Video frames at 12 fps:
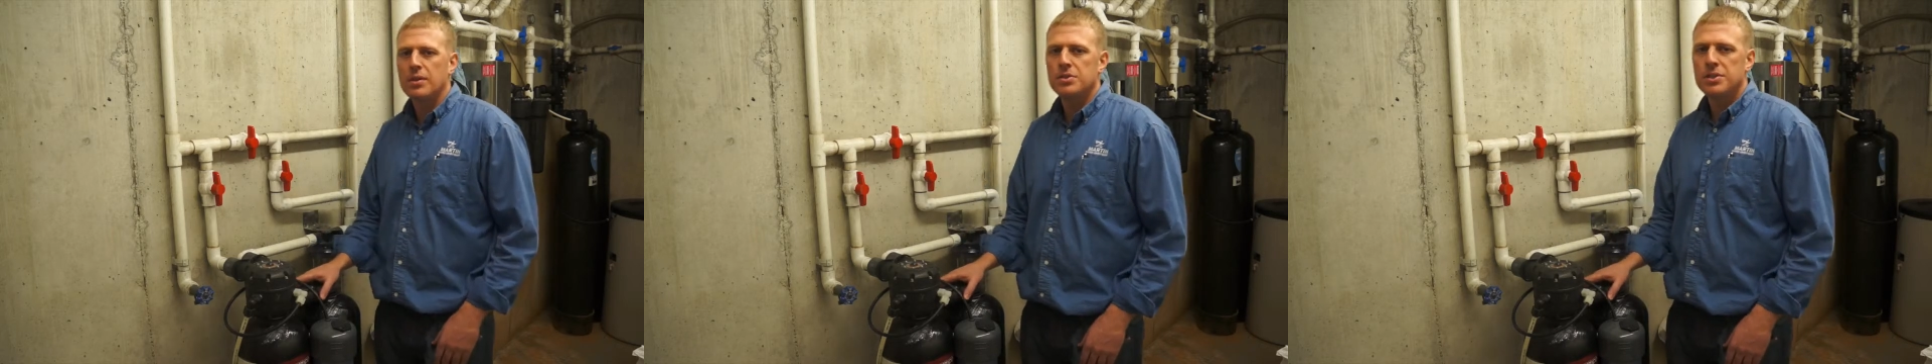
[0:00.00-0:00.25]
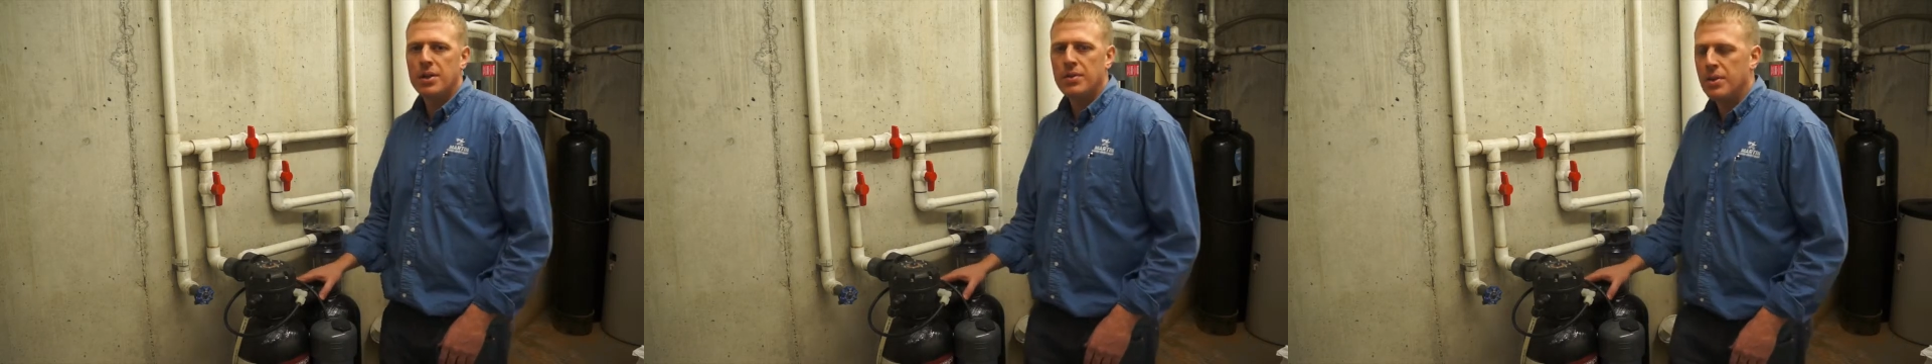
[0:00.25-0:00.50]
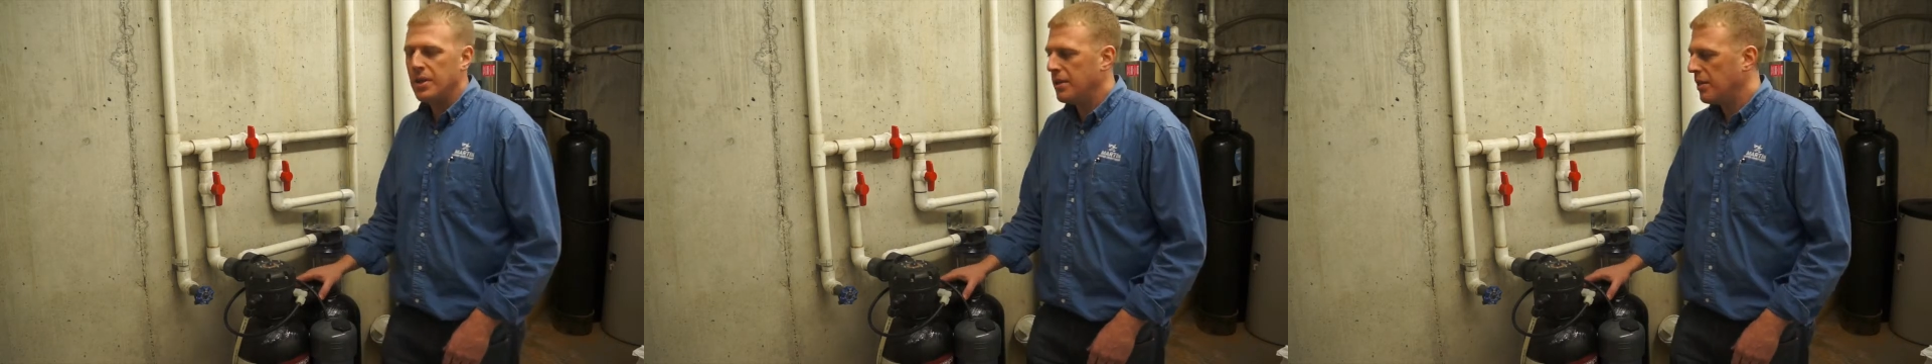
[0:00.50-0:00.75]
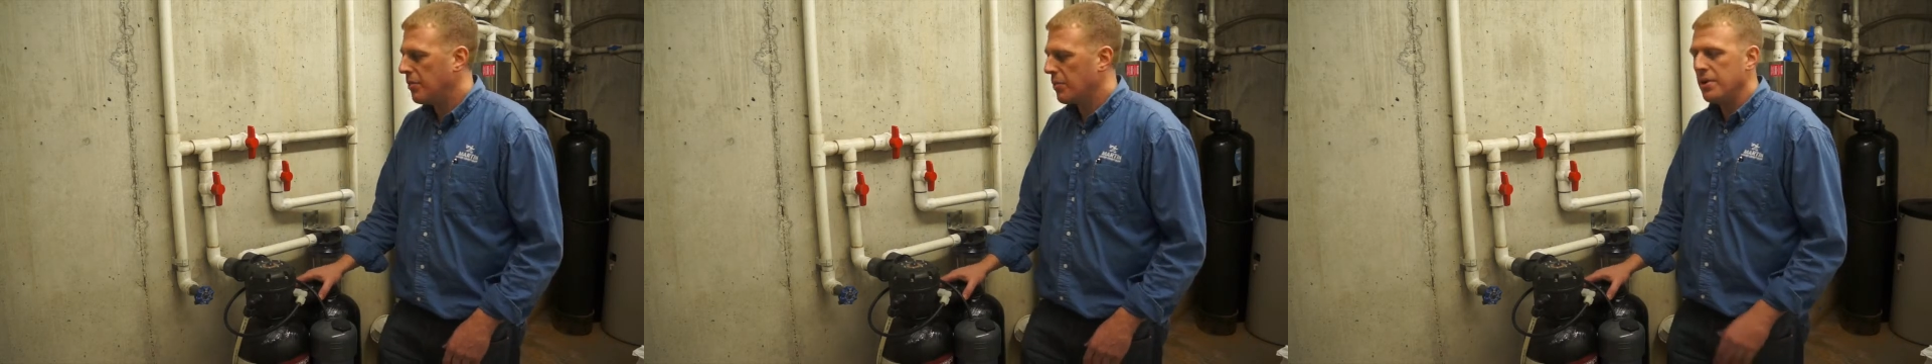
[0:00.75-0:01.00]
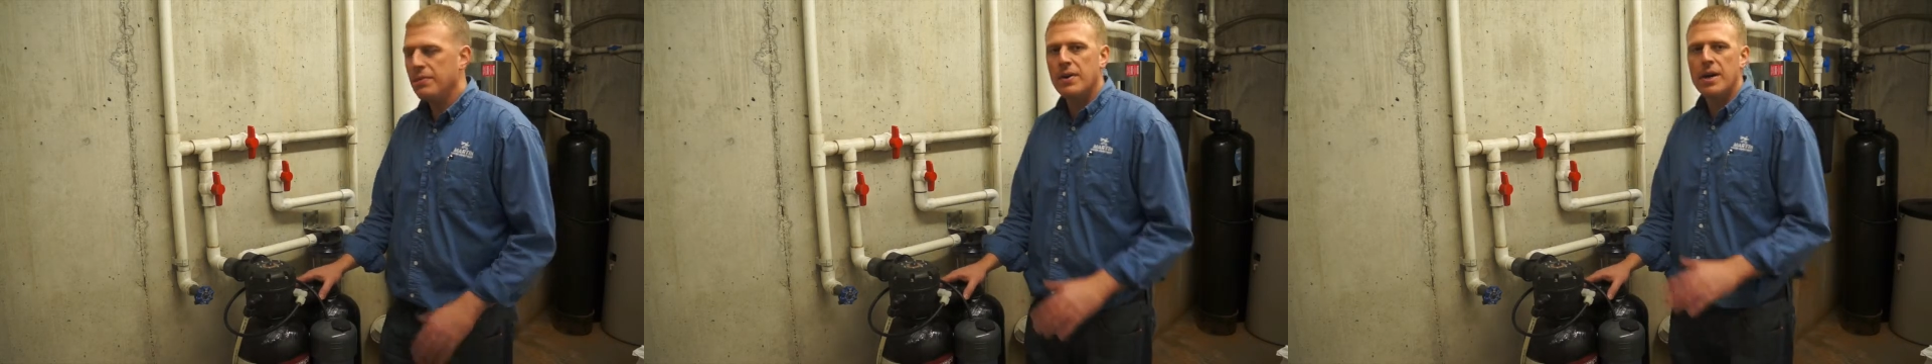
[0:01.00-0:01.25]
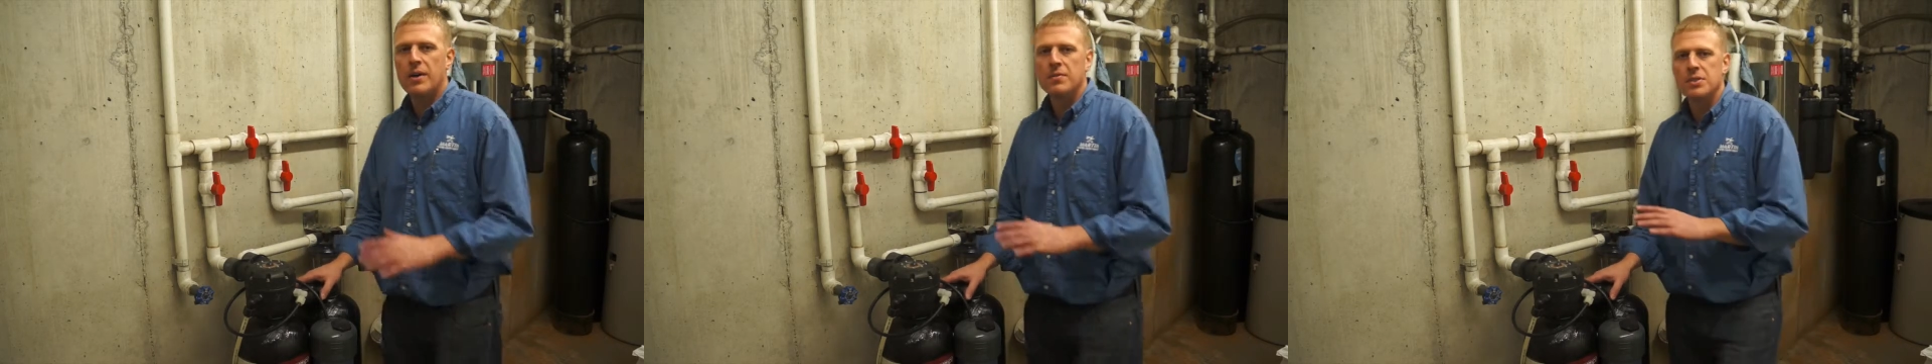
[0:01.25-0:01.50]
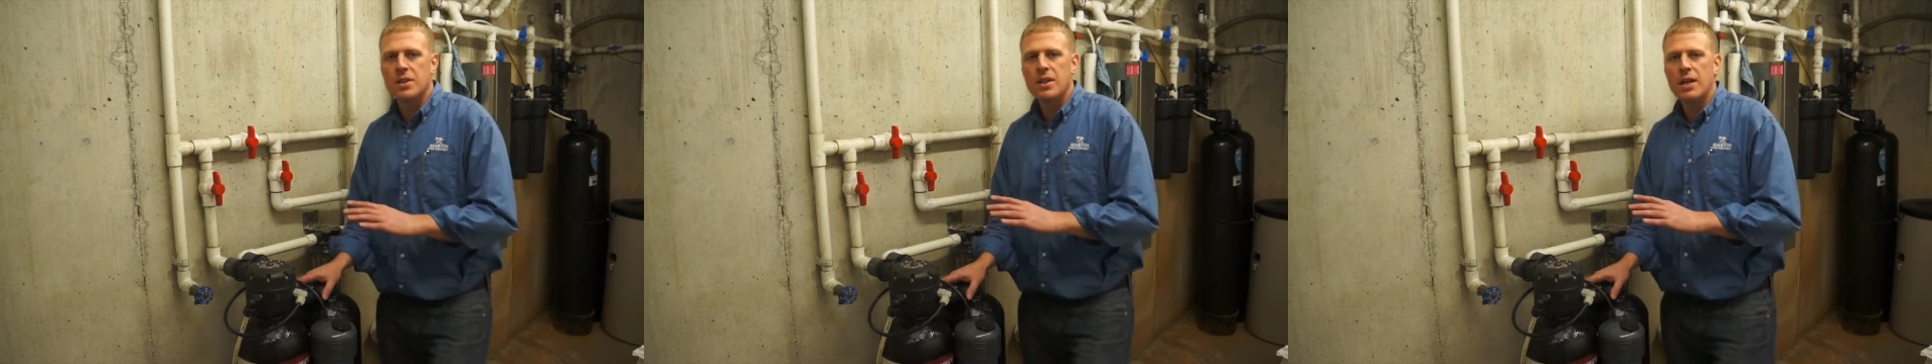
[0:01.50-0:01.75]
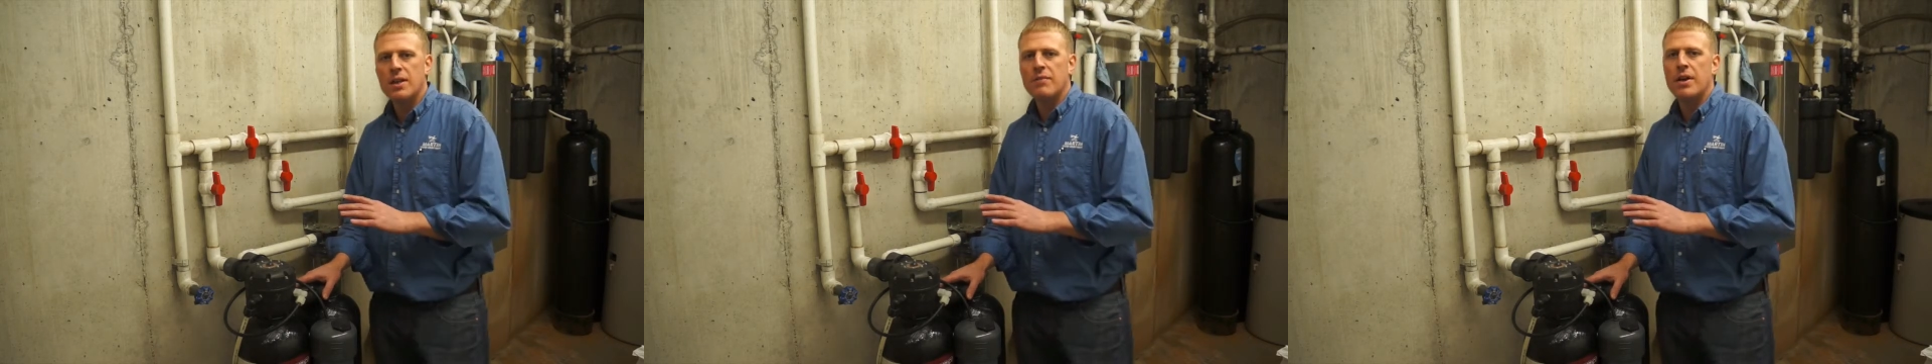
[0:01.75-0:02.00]
There's generally 3 valves in a
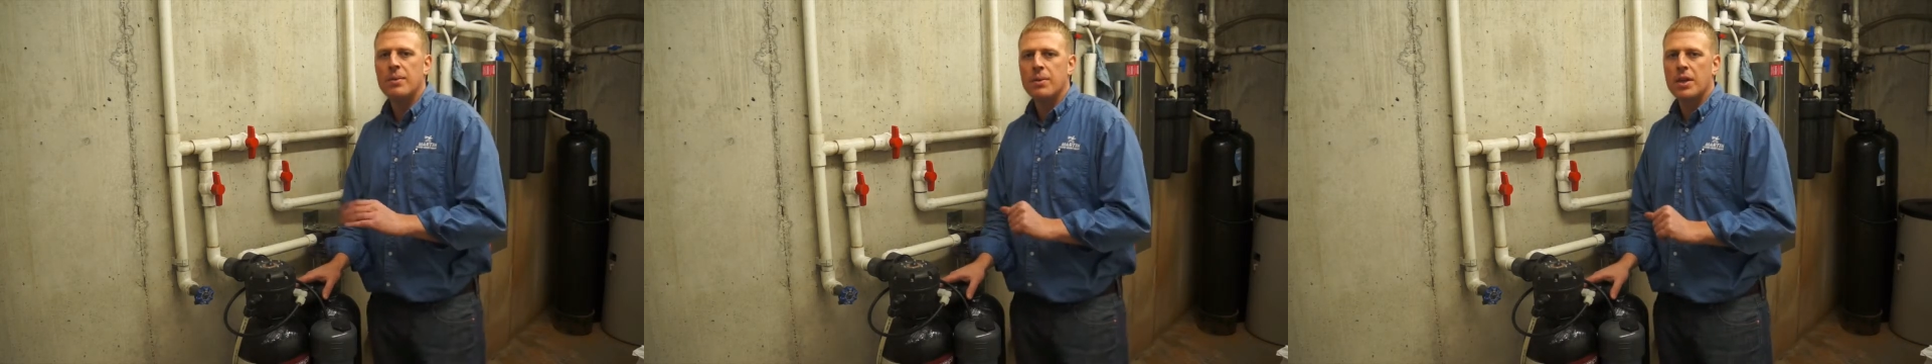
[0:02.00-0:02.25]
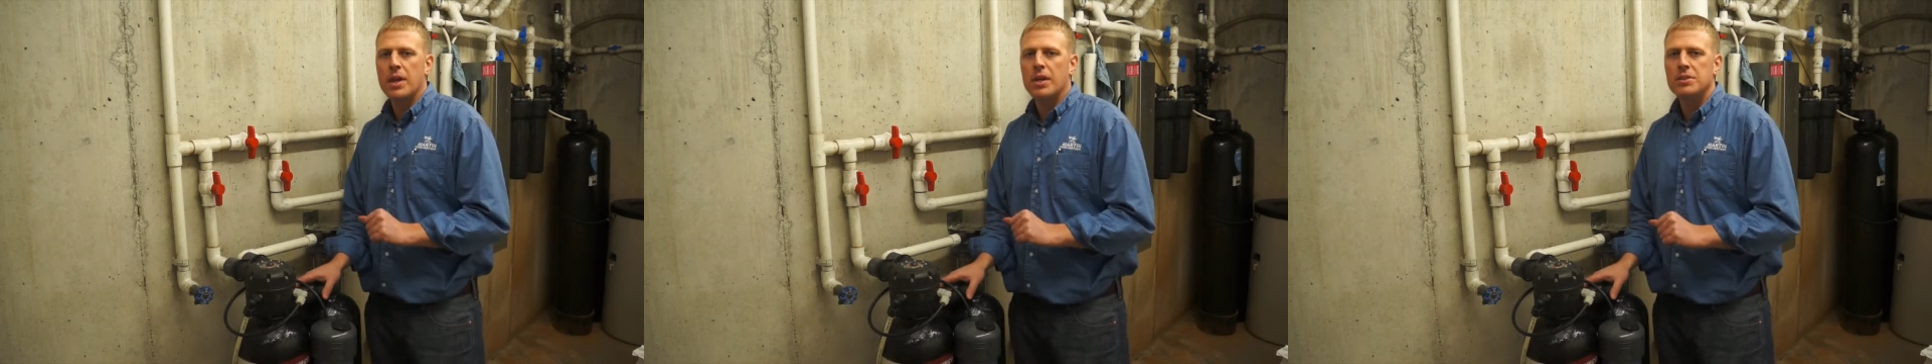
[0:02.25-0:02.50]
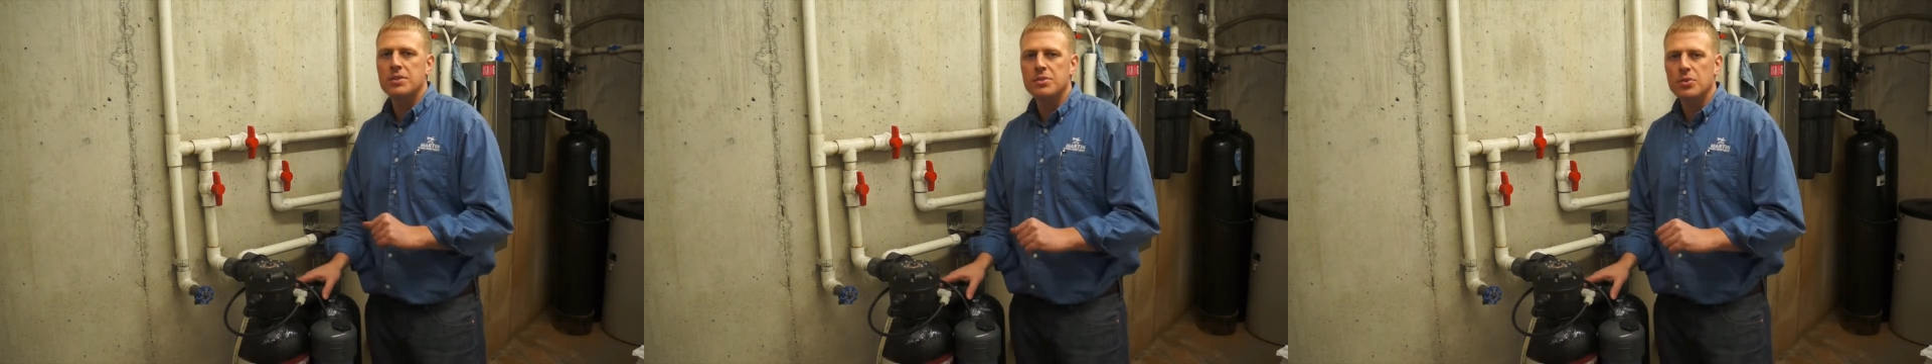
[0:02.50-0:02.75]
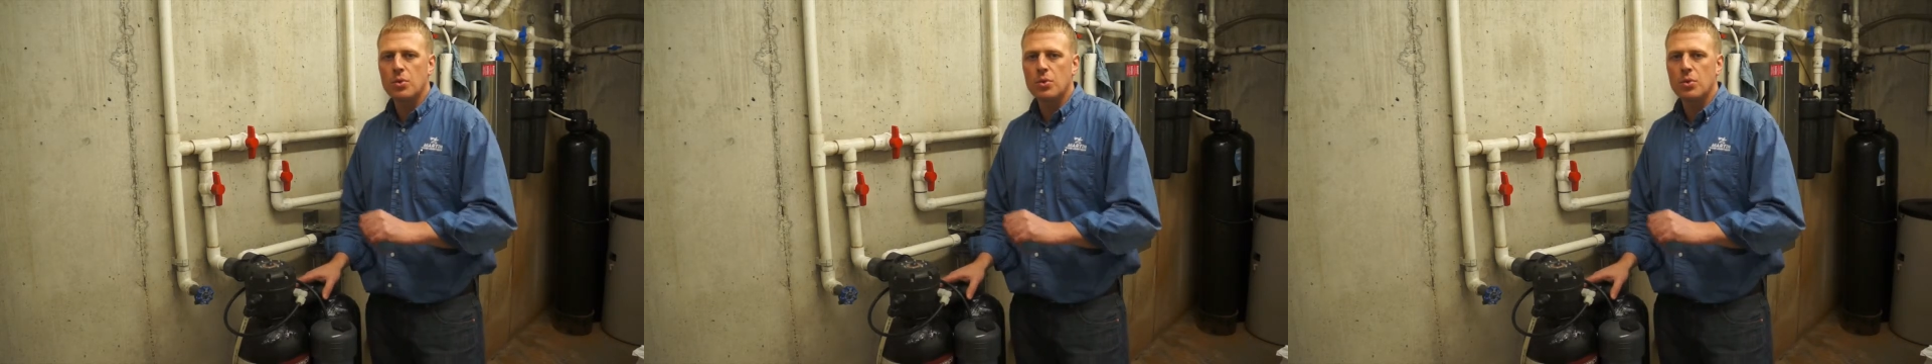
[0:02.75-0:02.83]
lot of applications,